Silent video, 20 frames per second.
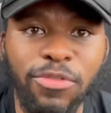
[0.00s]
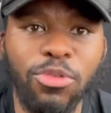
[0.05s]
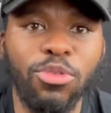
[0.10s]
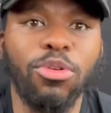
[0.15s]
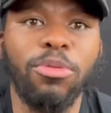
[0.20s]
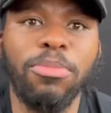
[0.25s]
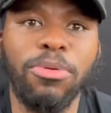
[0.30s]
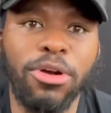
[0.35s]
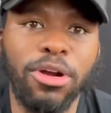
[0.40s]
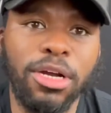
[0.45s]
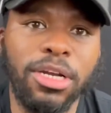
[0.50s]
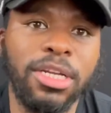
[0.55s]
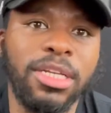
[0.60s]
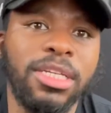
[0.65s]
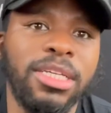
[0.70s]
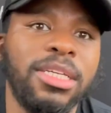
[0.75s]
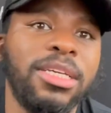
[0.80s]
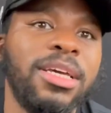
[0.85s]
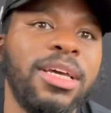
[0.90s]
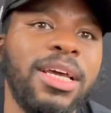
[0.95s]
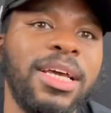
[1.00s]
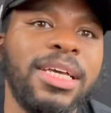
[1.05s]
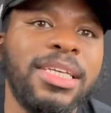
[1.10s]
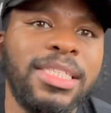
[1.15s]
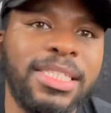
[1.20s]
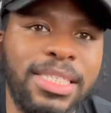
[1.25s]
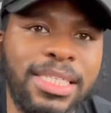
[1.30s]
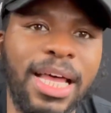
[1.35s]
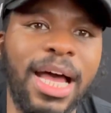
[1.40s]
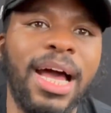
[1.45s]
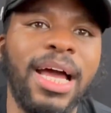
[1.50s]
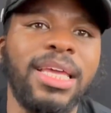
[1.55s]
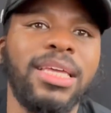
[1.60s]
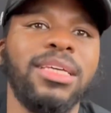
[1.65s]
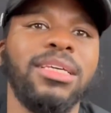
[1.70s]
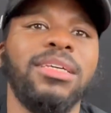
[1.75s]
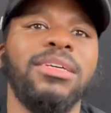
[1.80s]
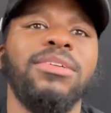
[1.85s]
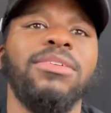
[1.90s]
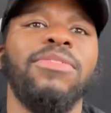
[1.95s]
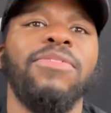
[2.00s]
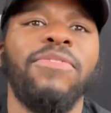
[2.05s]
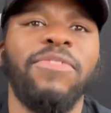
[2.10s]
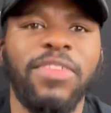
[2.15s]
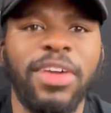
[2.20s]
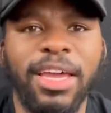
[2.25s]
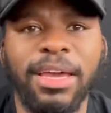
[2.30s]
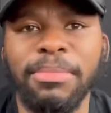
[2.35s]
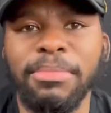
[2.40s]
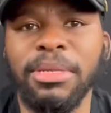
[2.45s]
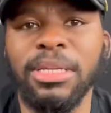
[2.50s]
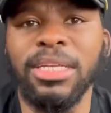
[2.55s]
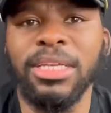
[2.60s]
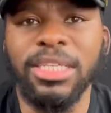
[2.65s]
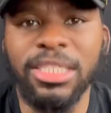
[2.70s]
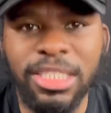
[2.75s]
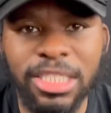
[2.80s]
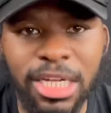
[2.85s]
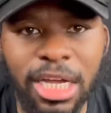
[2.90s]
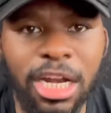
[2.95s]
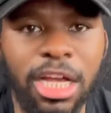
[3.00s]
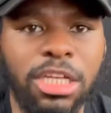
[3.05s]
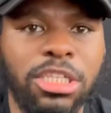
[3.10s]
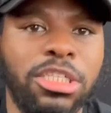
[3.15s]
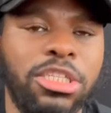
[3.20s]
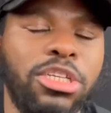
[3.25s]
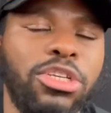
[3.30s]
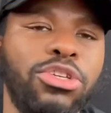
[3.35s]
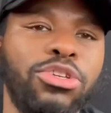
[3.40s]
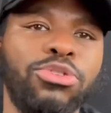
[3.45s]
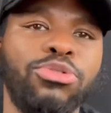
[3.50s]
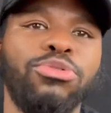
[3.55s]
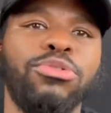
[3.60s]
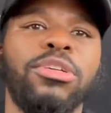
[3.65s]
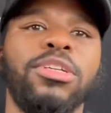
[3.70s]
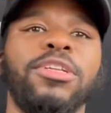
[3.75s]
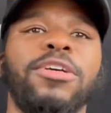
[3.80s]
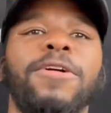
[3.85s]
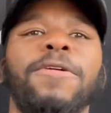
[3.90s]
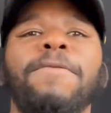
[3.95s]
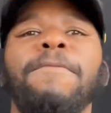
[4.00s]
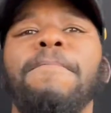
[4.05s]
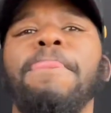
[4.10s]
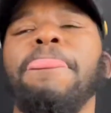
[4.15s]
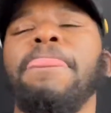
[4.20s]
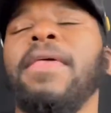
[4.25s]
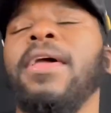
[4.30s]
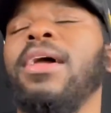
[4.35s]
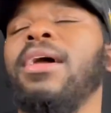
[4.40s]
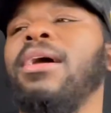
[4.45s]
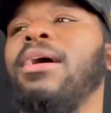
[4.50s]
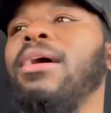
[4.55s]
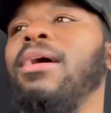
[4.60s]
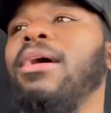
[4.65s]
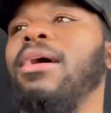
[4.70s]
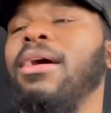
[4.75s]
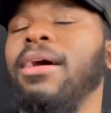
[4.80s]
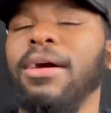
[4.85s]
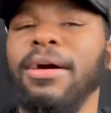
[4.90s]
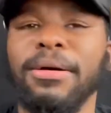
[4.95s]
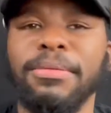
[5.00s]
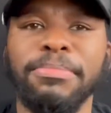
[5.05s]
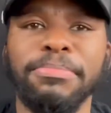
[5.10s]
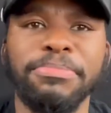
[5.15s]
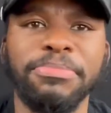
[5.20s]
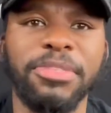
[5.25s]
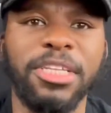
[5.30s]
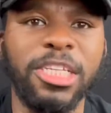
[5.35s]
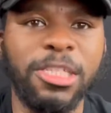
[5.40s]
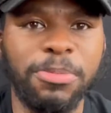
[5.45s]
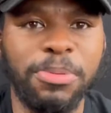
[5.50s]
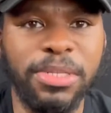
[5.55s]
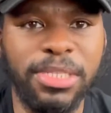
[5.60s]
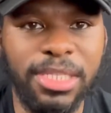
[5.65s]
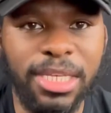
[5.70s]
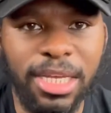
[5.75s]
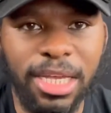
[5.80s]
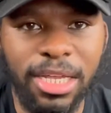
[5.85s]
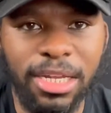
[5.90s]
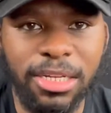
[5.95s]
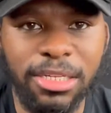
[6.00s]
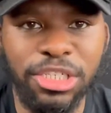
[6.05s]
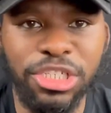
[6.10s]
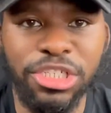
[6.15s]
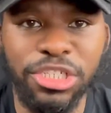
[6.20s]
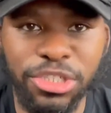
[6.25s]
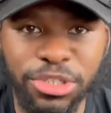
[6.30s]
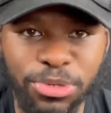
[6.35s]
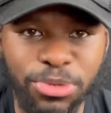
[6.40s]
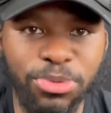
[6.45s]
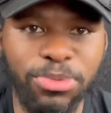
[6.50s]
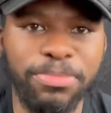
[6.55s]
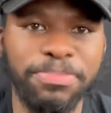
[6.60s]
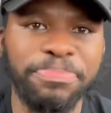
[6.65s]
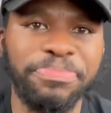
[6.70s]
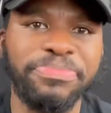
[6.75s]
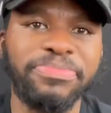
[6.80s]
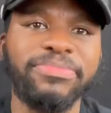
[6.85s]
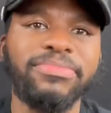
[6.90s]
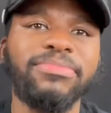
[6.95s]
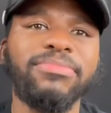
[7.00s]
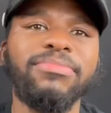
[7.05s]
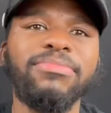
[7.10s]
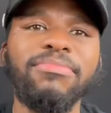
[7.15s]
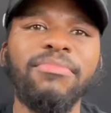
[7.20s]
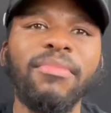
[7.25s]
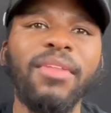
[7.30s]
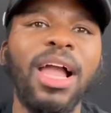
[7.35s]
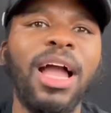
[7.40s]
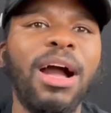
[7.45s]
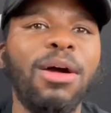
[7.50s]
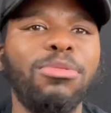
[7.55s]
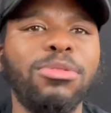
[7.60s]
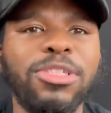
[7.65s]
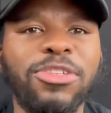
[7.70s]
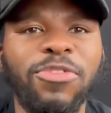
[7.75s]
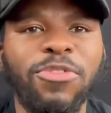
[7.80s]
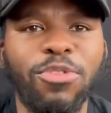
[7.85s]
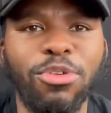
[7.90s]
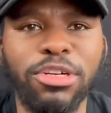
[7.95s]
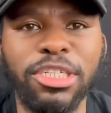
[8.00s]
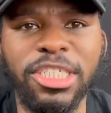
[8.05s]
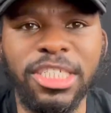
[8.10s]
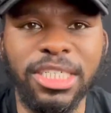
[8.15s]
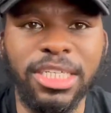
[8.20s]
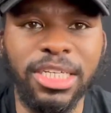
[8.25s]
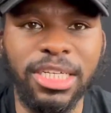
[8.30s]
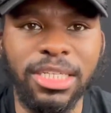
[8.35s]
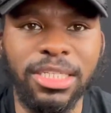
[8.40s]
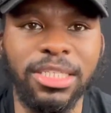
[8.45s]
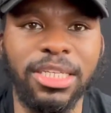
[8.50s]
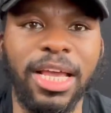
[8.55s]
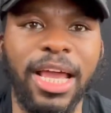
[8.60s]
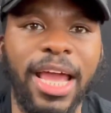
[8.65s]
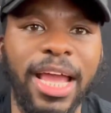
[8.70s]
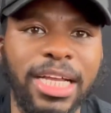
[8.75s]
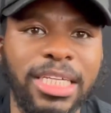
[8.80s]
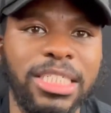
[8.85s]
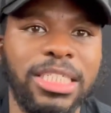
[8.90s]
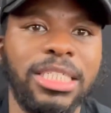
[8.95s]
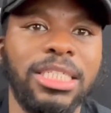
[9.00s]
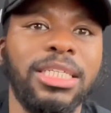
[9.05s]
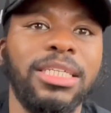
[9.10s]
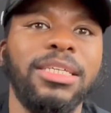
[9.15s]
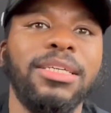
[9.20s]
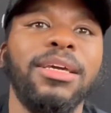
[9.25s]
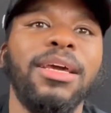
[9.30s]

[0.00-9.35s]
a part of the Saya family, shout outs to you. You know, this particular shoe, I was fortunate to actually